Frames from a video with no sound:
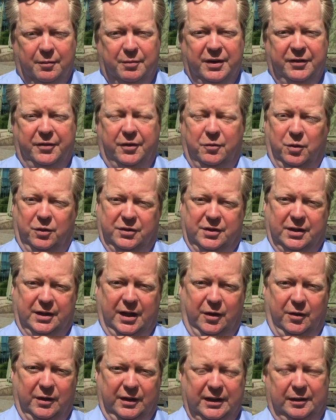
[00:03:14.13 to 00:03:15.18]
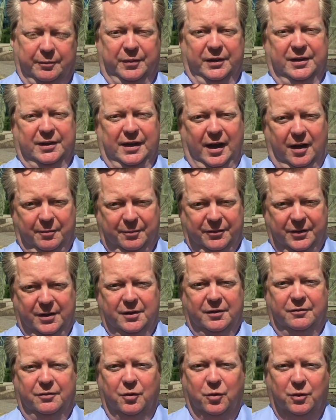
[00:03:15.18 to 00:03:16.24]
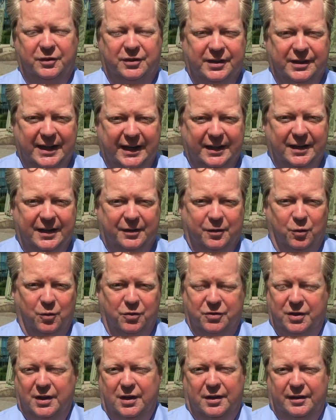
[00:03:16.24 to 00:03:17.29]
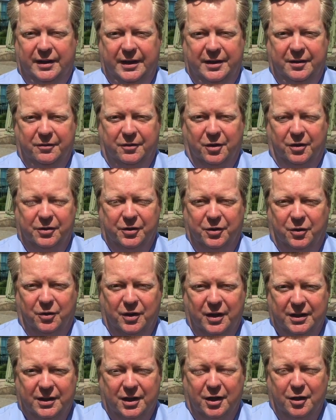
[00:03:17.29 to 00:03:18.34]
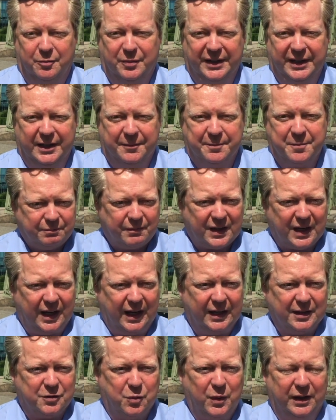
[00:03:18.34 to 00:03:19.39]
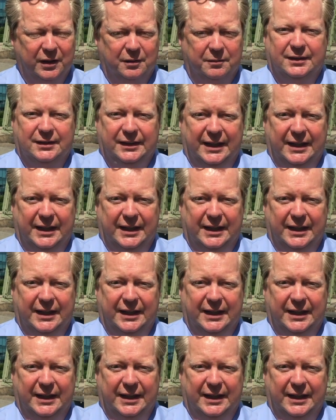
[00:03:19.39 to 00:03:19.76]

But if you want to go a little bit up, forwards than that, of course, then you've got your Adobe as well.